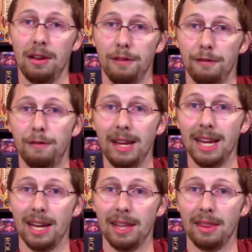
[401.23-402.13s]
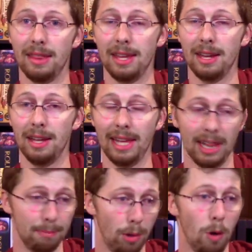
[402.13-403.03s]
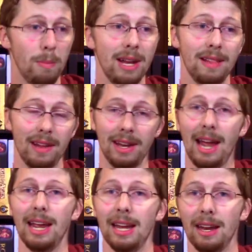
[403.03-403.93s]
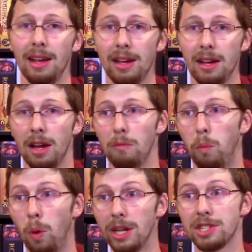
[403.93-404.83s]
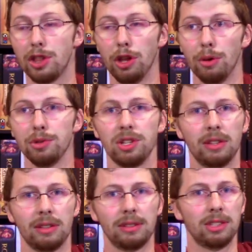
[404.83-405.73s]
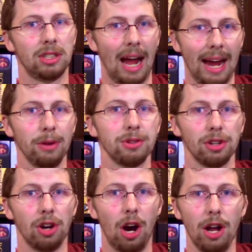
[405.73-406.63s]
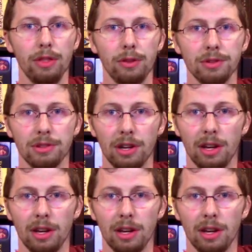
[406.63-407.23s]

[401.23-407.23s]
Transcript: via the boatman and the knight, and once those tiles are gone, those